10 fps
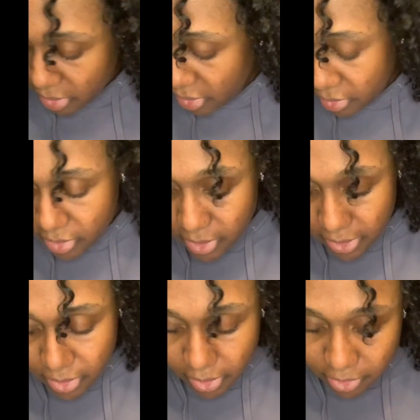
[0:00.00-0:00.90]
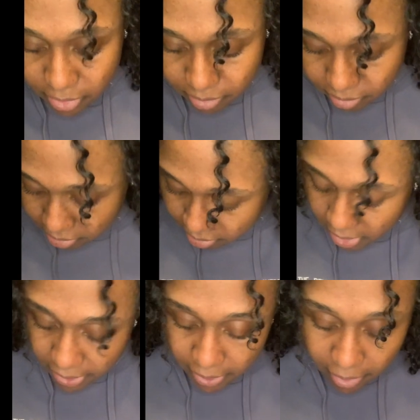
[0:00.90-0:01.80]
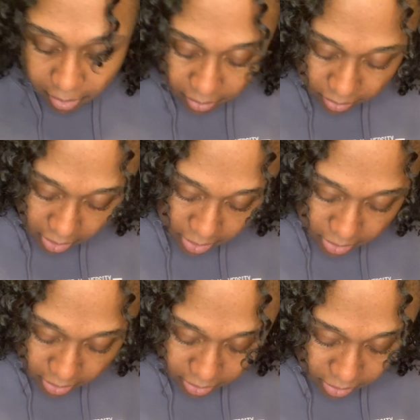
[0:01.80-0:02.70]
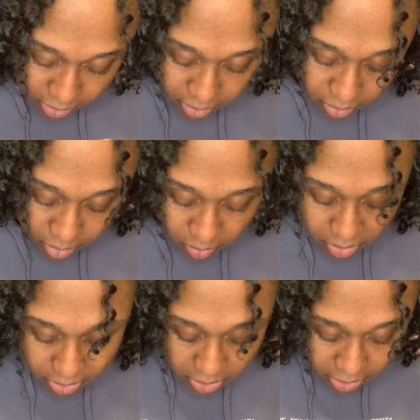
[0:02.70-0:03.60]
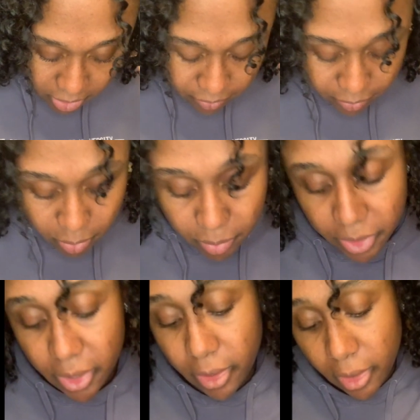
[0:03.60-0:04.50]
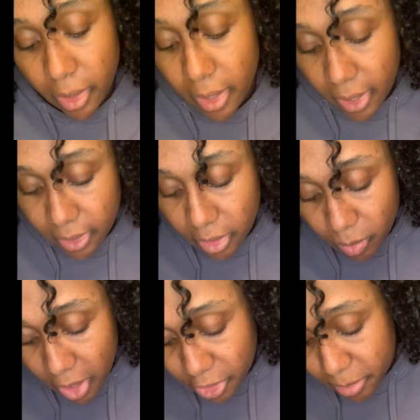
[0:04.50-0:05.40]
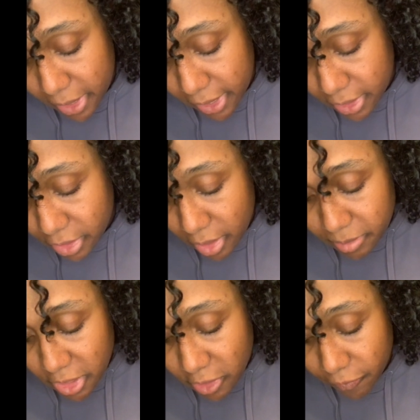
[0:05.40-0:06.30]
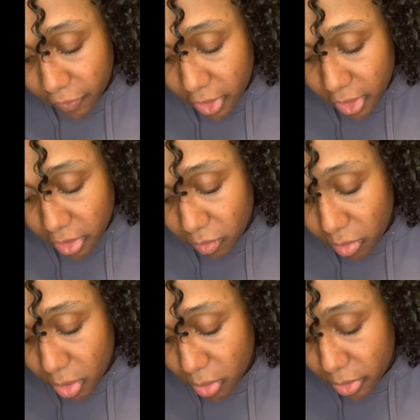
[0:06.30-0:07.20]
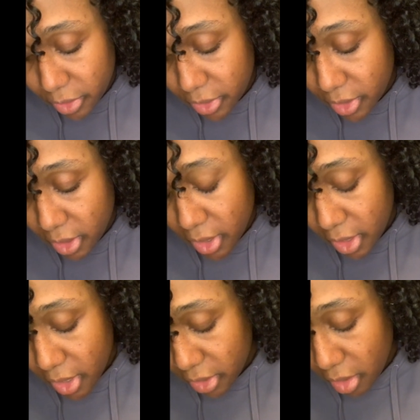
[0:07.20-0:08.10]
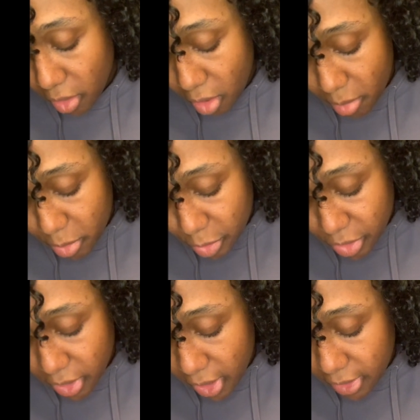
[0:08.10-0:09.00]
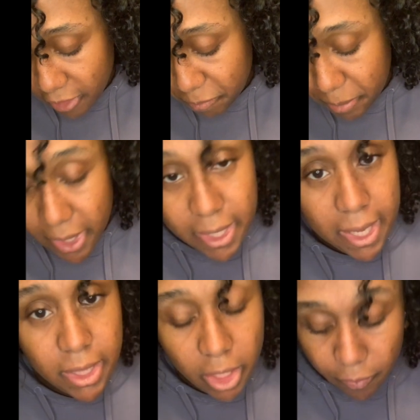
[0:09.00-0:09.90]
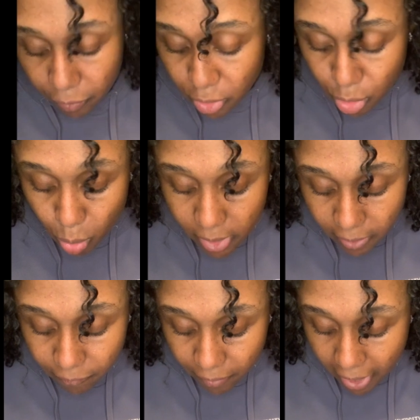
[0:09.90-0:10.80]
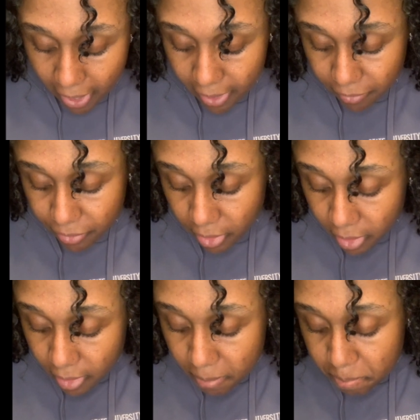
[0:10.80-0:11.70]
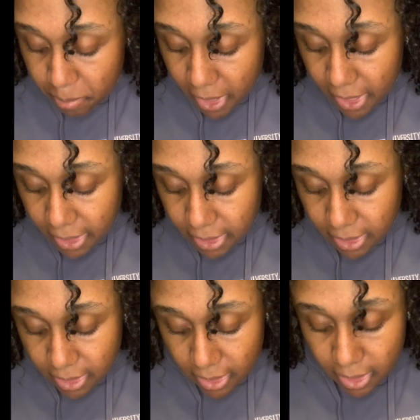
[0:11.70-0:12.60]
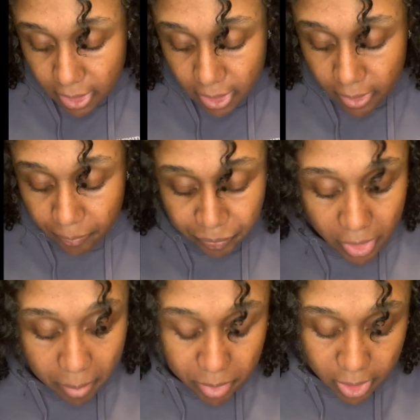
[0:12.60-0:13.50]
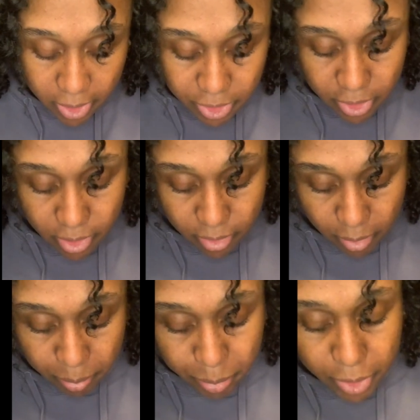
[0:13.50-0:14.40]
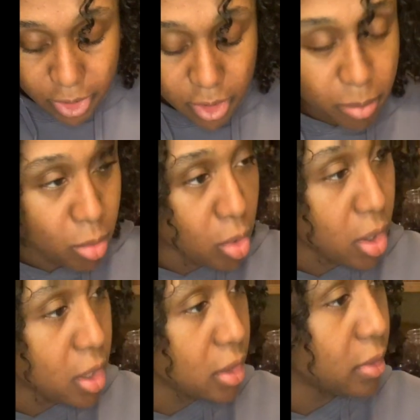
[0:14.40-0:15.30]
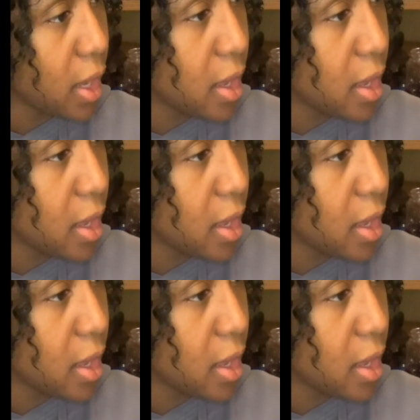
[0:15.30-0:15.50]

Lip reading: since I touched my hair, I don't want to touch the food with it. I did wash my hands, so I'm just feeling the rolls. They're almost done. They've been in there for 25 minutes. I'm gonna just put some more,